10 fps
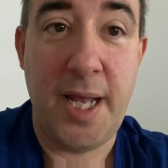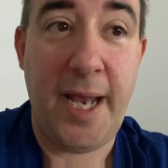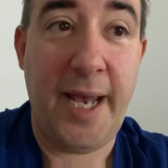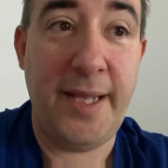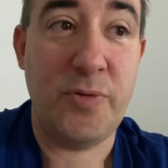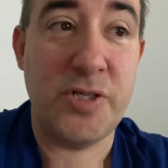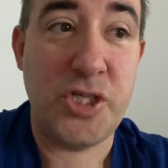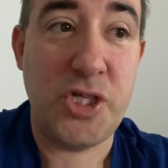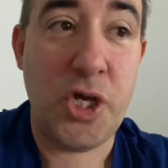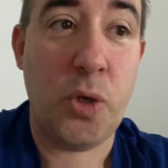And there is
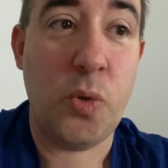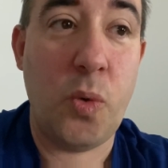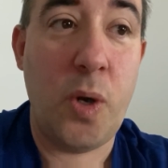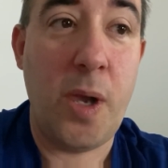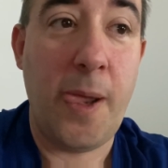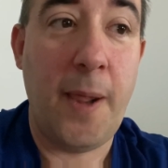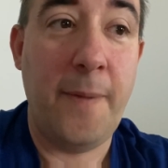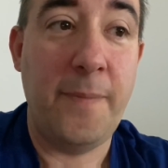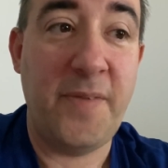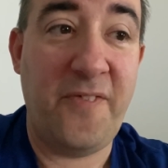no
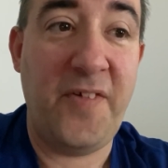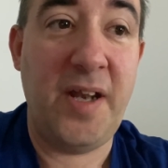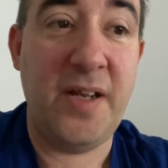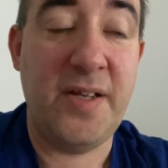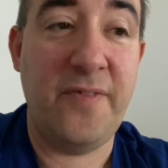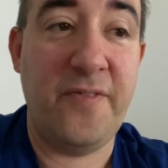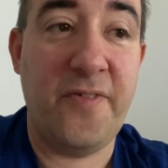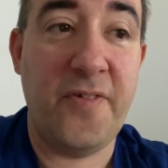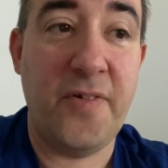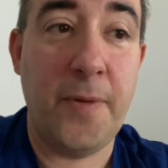
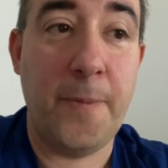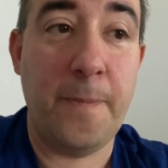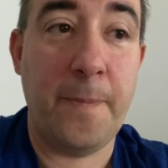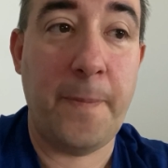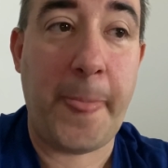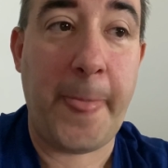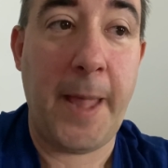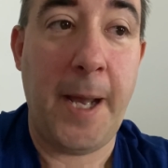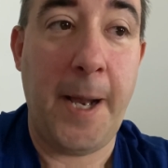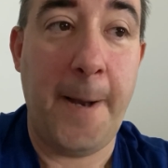definitive,
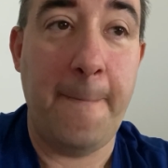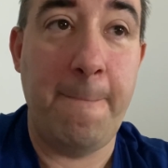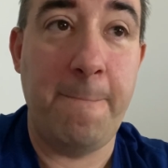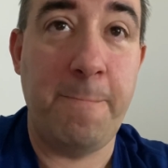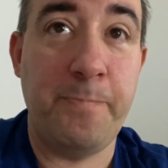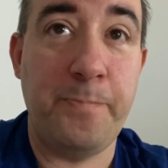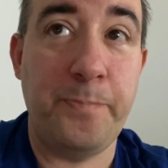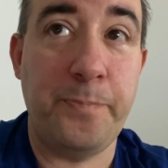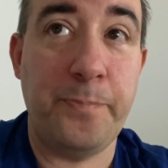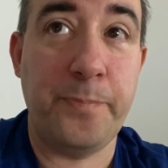um,
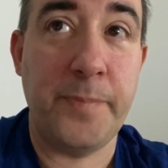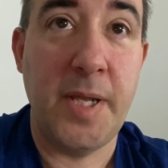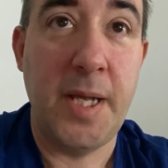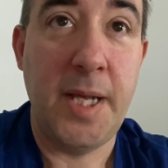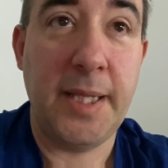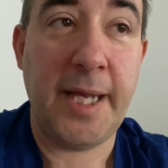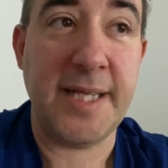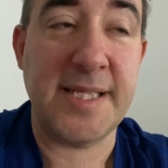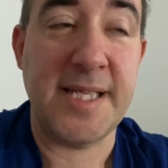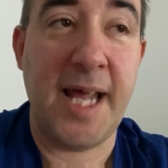like,
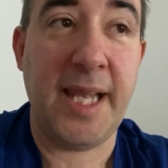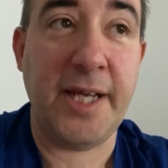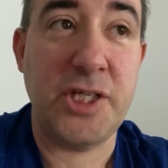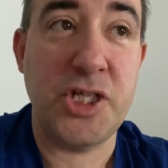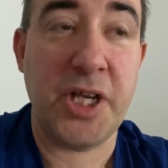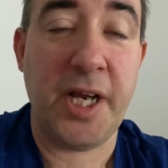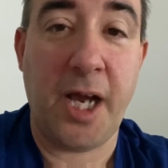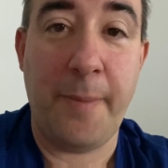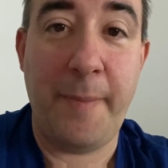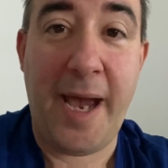it's not like she's going to
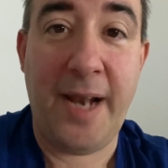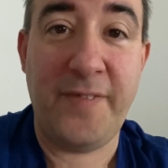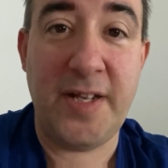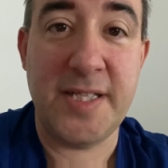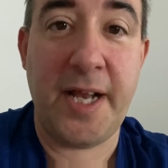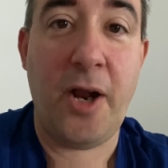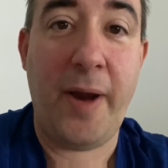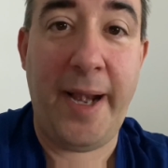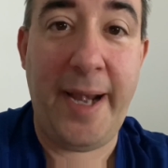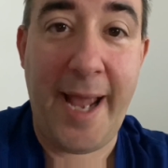come out of it and say, all
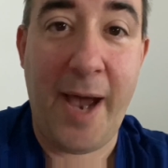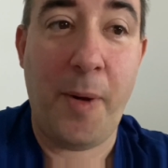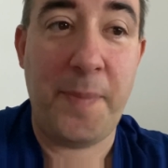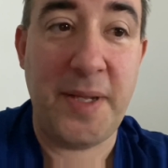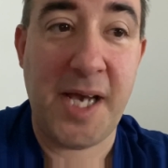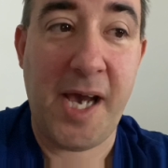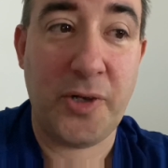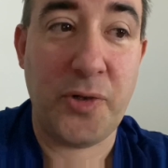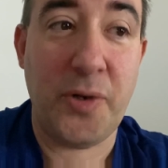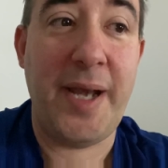right, now I'm the
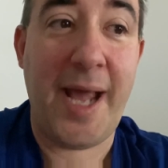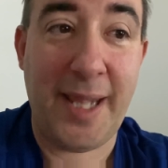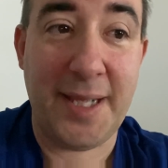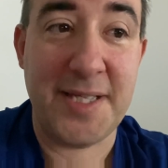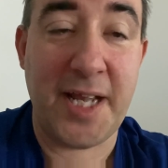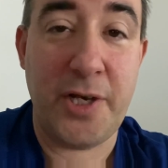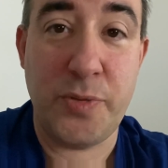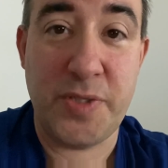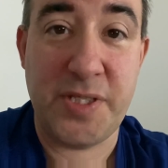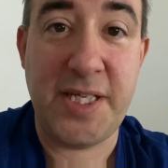doctor and now let's get a
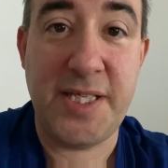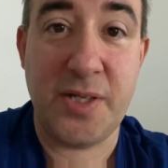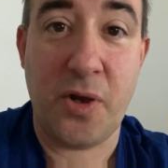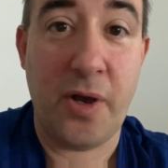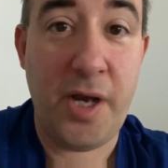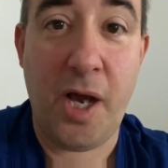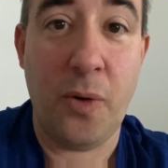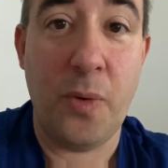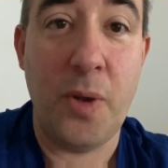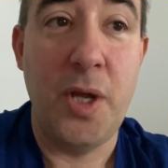new season on.
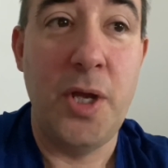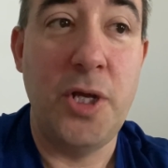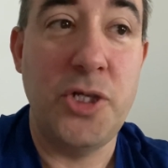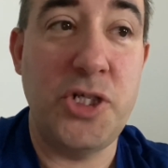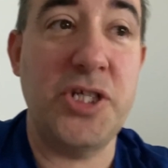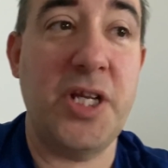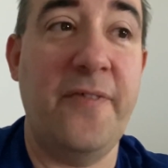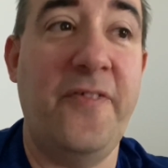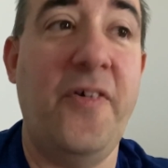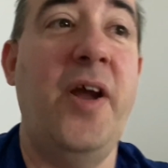No, she's going to
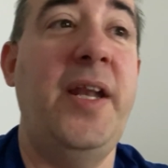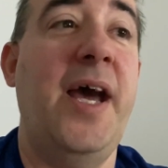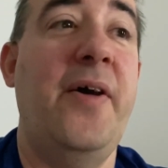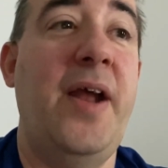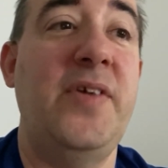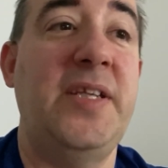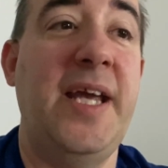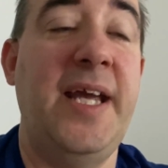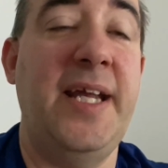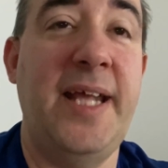find out
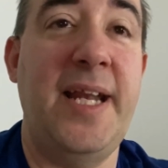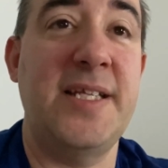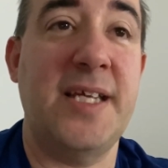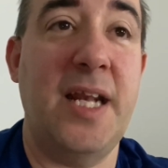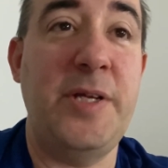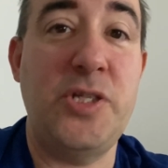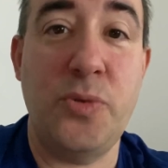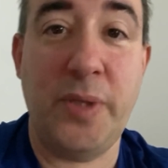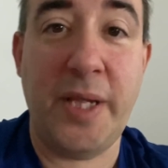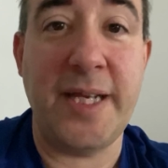everything and then it's going to be
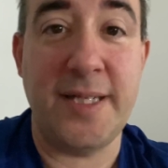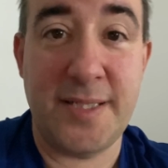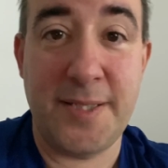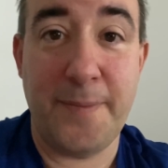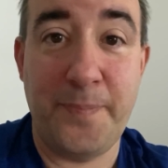too late.